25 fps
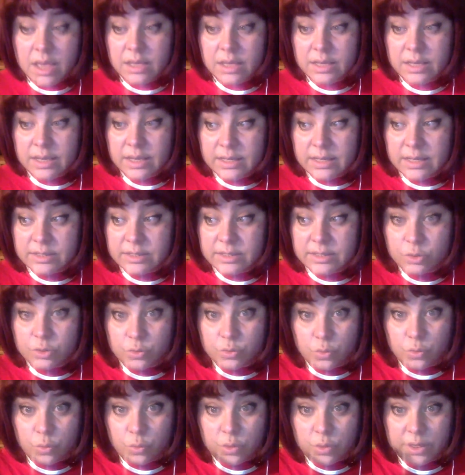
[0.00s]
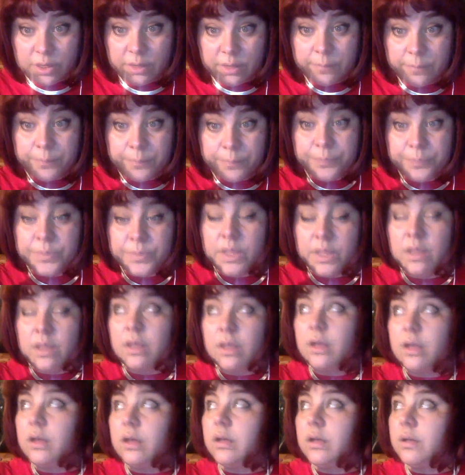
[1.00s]
He is ruling
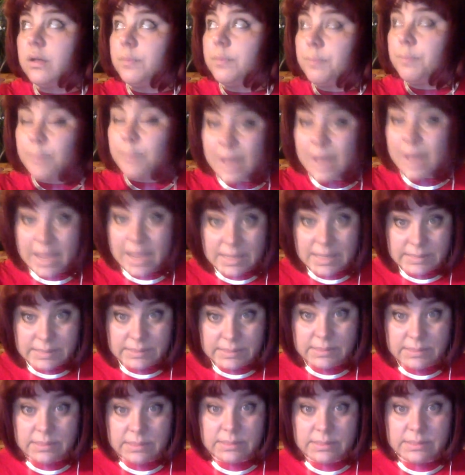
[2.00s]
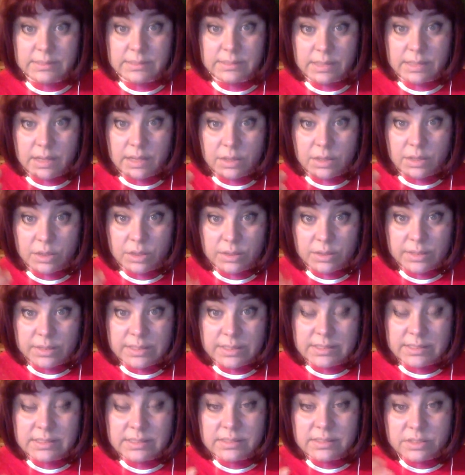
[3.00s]
Pisces, and
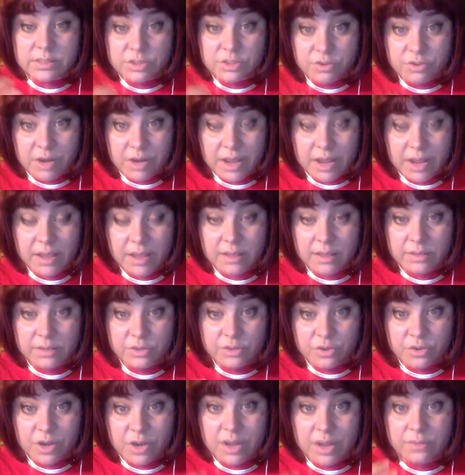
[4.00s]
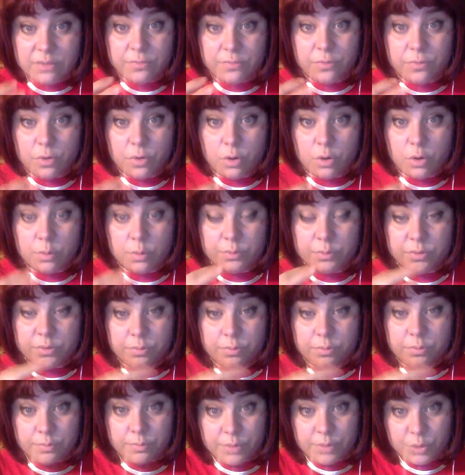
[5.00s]
this is a trine form
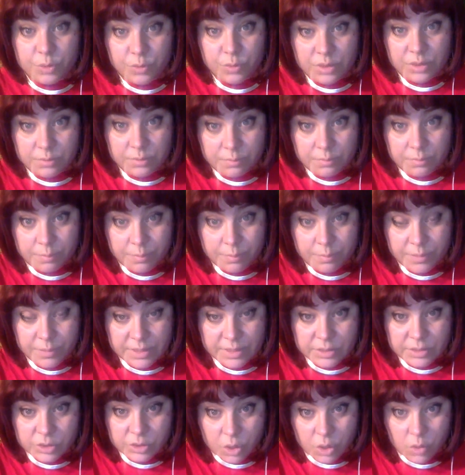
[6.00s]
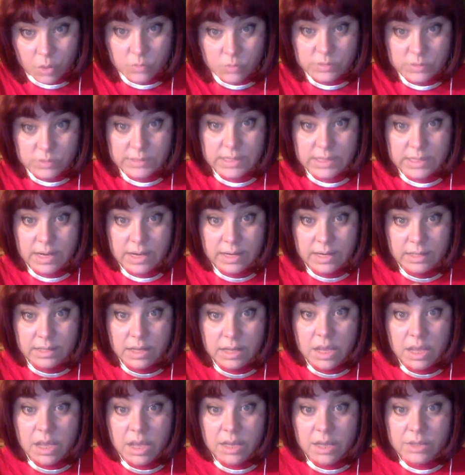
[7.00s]
between his own sign
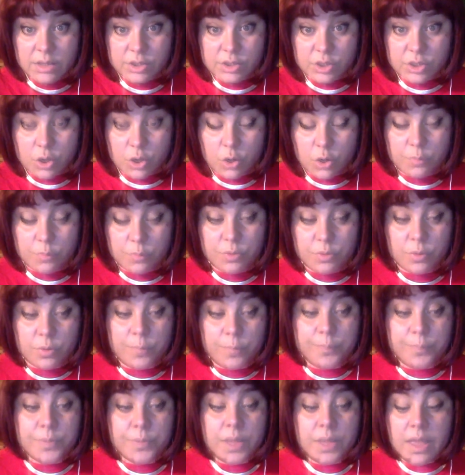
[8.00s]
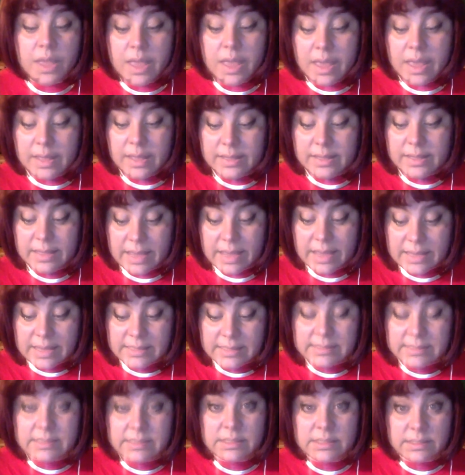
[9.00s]
and Scorpio. And
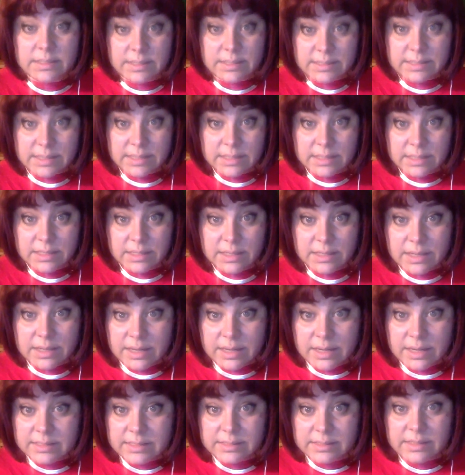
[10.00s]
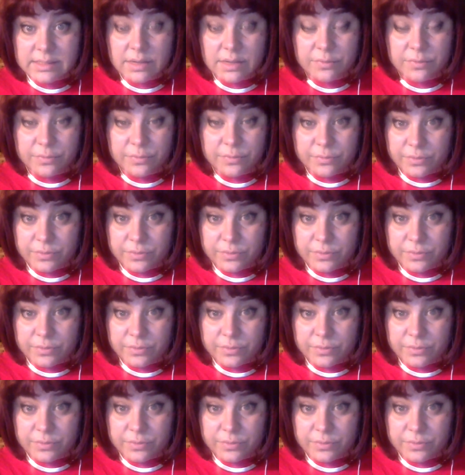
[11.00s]
yes, these are degrees of